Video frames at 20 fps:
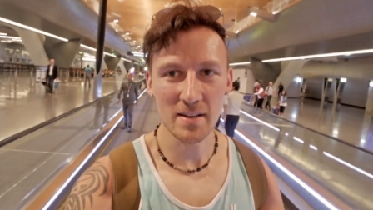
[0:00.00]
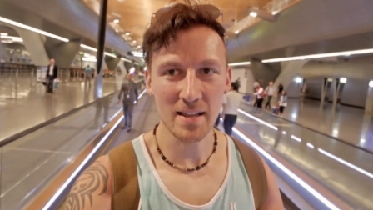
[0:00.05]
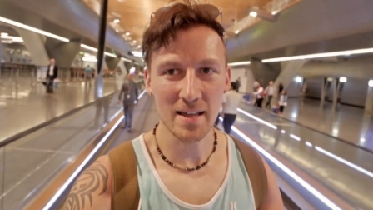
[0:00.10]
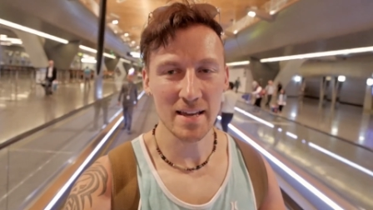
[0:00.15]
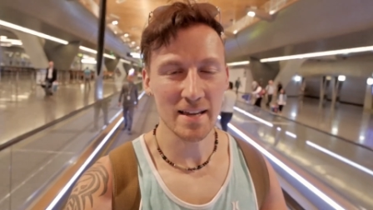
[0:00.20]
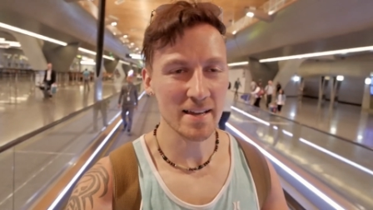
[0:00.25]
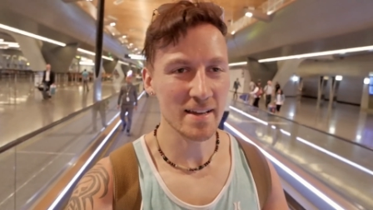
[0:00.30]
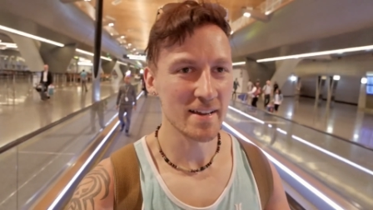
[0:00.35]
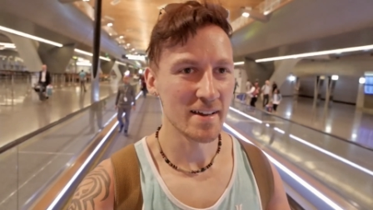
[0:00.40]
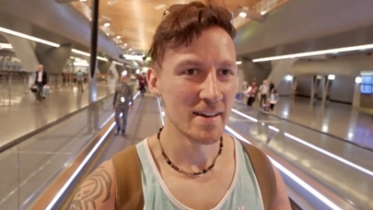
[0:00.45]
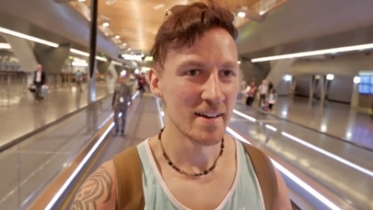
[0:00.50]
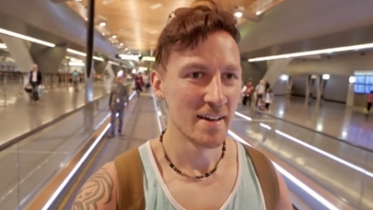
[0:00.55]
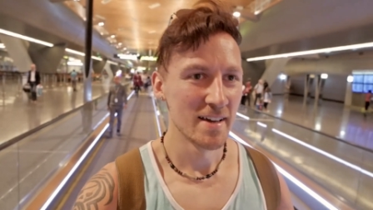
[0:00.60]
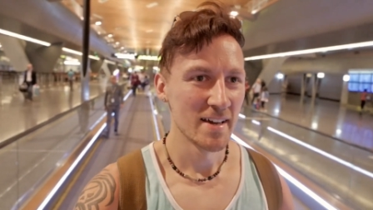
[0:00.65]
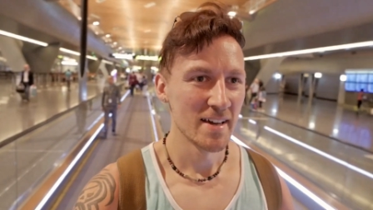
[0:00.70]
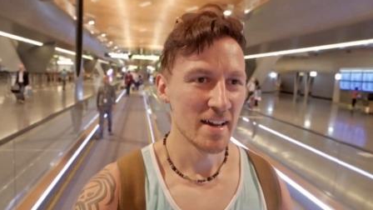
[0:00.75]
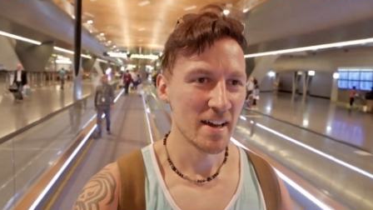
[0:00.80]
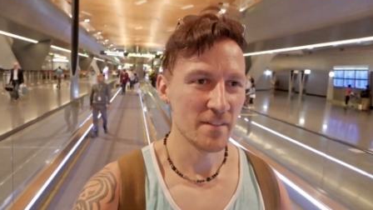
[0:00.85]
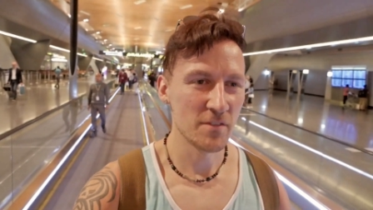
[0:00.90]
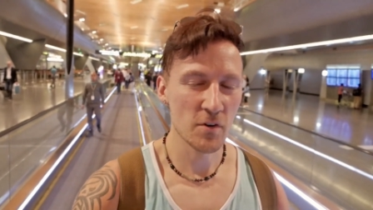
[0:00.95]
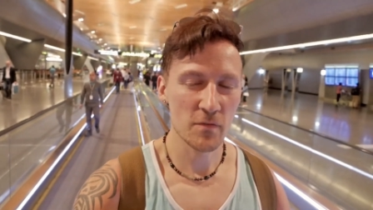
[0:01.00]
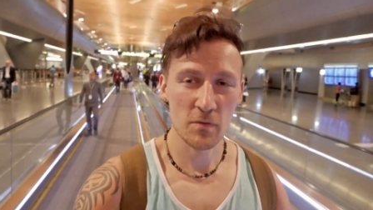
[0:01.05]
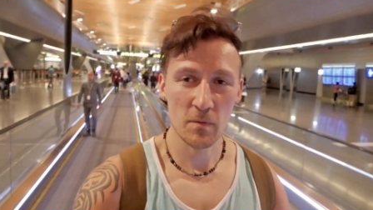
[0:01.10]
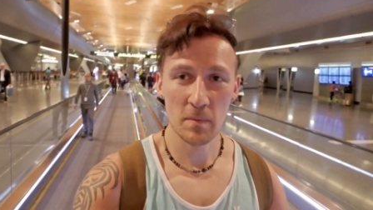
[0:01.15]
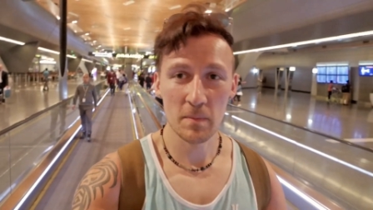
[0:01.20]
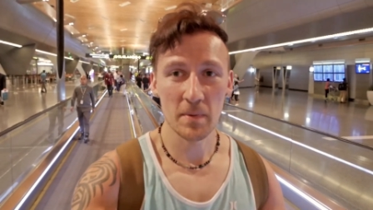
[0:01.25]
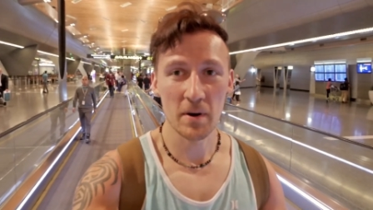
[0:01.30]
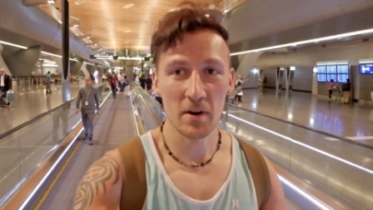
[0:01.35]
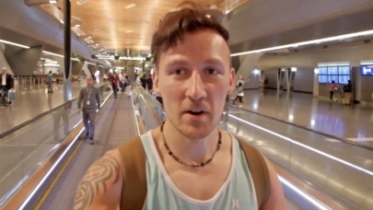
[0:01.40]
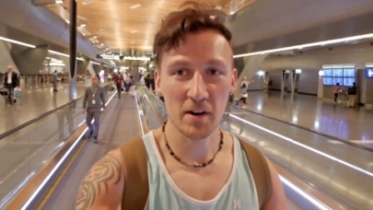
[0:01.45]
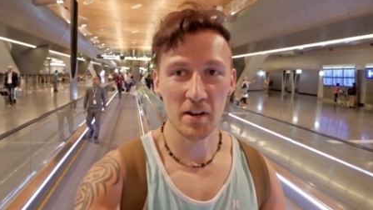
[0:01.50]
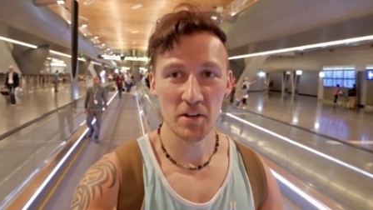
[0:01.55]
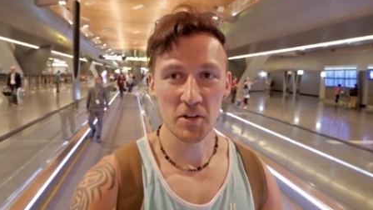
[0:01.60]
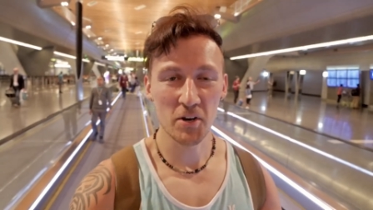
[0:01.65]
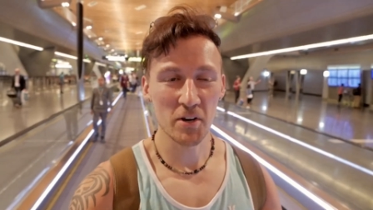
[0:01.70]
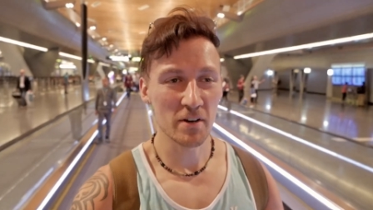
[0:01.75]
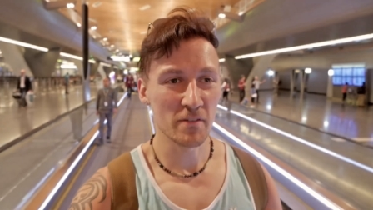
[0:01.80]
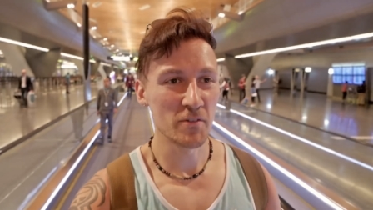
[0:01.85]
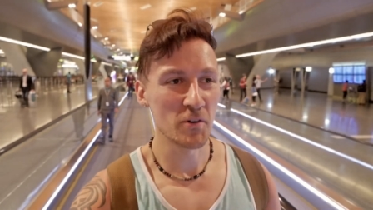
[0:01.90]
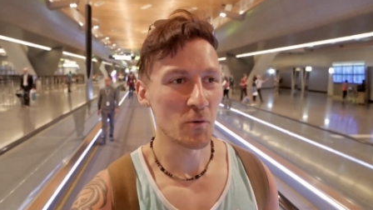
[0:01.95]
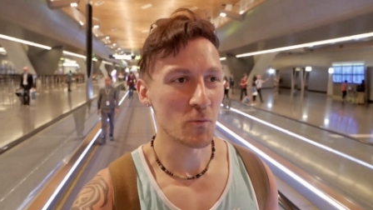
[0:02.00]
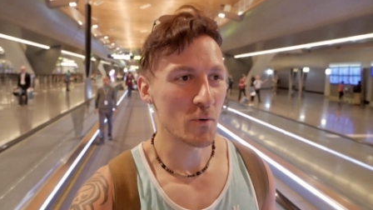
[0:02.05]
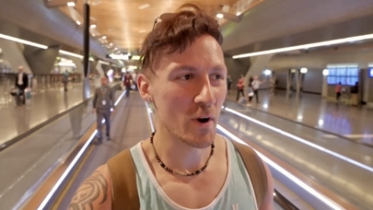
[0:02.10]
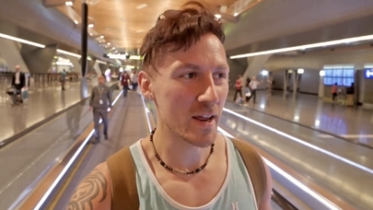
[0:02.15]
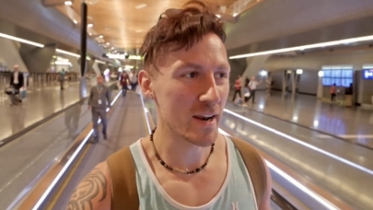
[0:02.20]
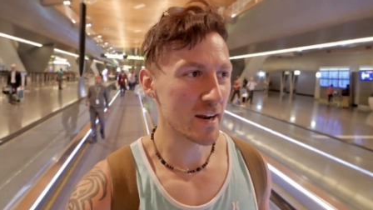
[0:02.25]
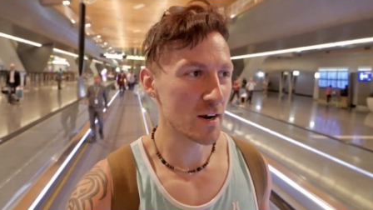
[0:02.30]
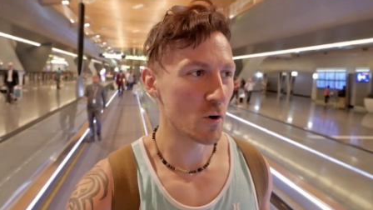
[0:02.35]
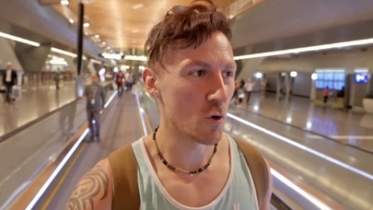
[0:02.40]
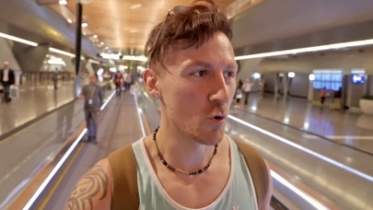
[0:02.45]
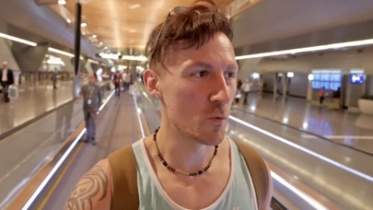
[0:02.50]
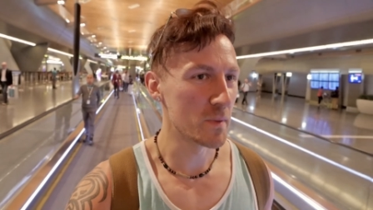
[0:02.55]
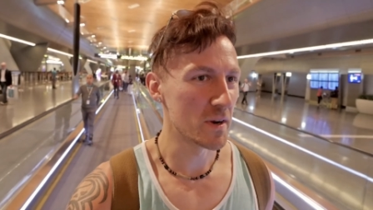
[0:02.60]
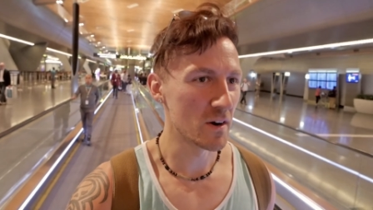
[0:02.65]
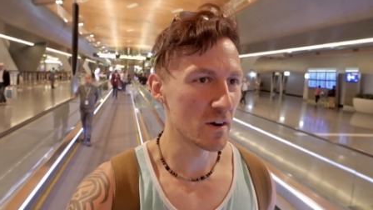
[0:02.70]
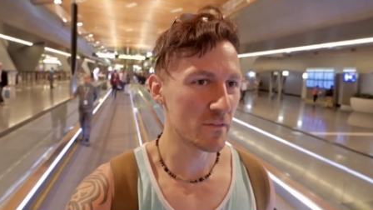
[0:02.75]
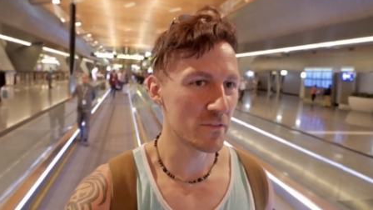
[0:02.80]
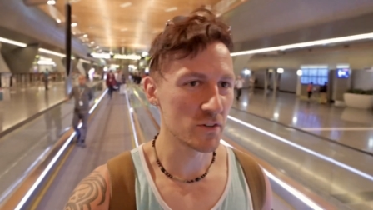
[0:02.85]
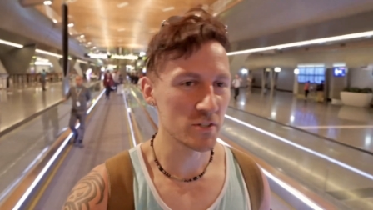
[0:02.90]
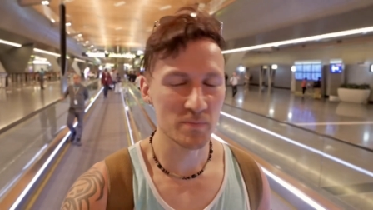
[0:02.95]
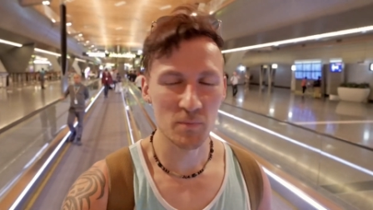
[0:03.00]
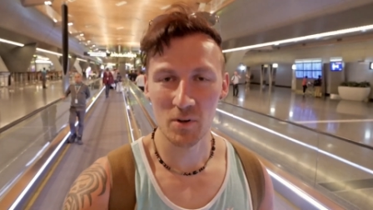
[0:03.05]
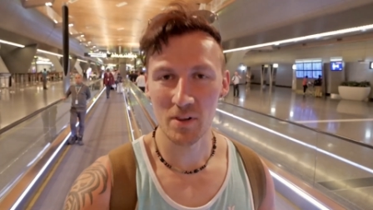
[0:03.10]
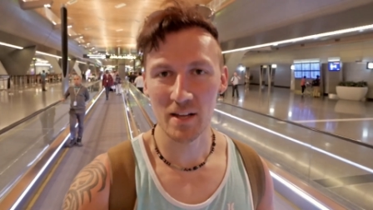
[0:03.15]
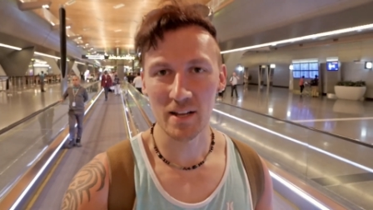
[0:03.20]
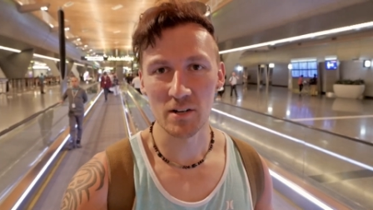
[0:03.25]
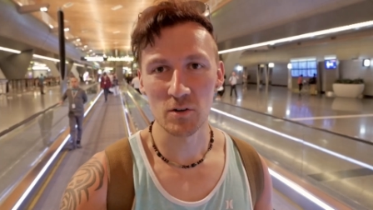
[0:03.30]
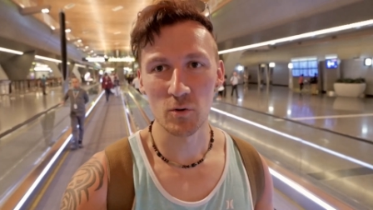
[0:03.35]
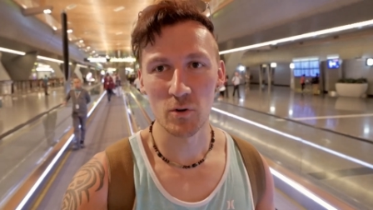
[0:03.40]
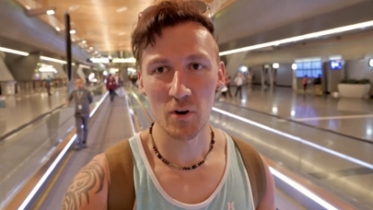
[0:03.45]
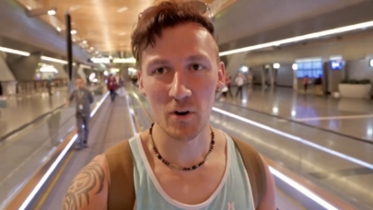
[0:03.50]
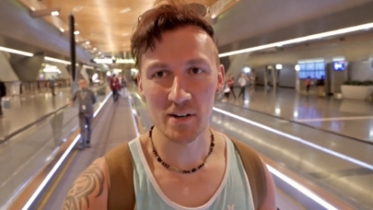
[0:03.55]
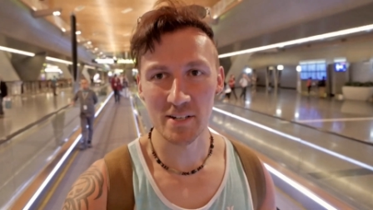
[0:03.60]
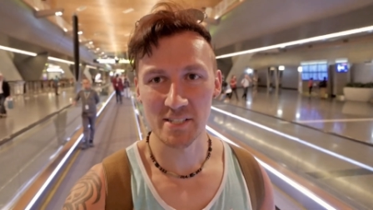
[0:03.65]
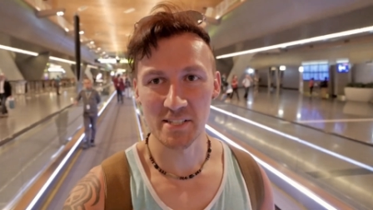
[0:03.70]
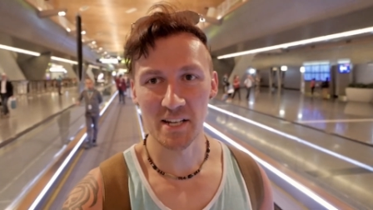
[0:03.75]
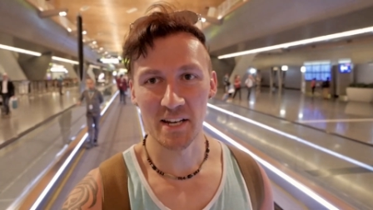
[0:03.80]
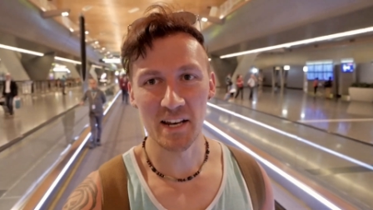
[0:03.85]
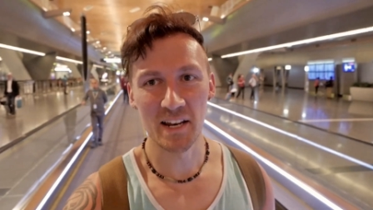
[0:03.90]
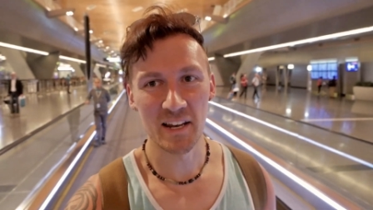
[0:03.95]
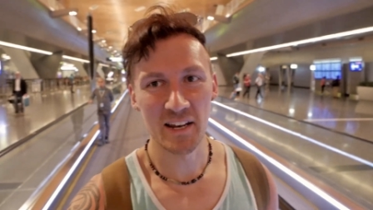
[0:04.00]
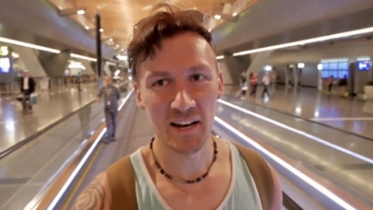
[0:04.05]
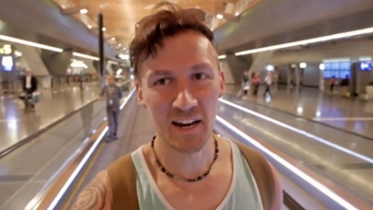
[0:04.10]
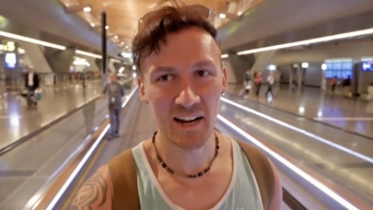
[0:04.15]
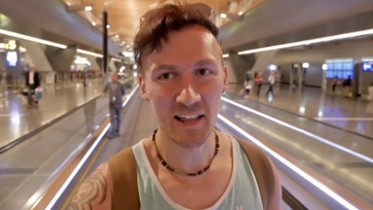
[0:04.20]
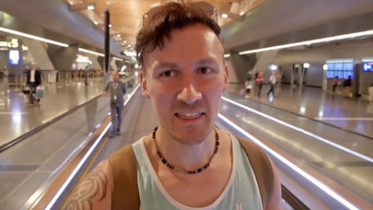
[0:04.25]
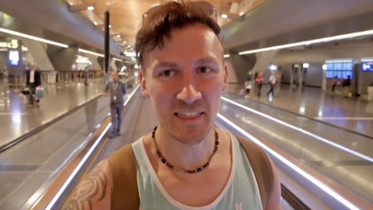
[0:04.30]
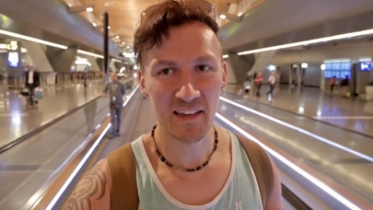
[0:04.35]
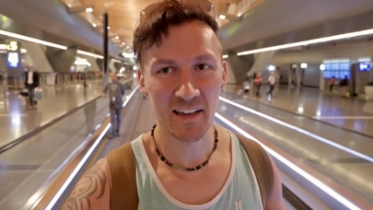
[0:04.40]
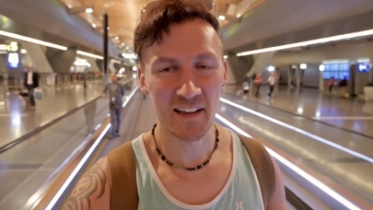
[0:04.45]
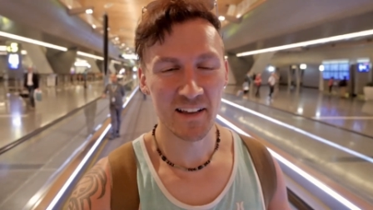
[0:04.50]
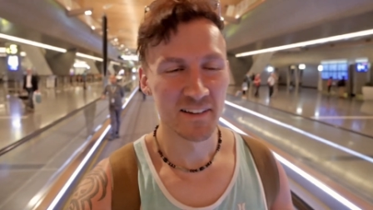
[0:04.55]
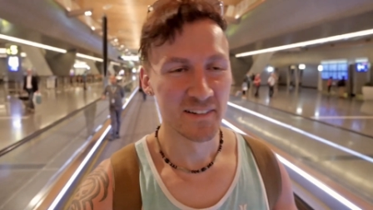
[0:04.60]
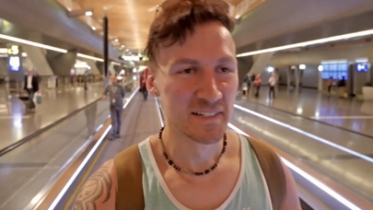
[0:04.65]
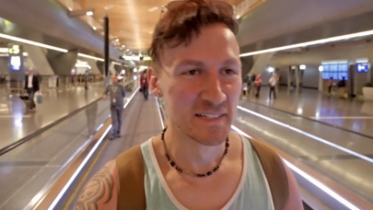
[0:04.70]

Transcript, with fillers: Like, if you're from America, you're gonna feel right at home here. It feels more like New York City than anything.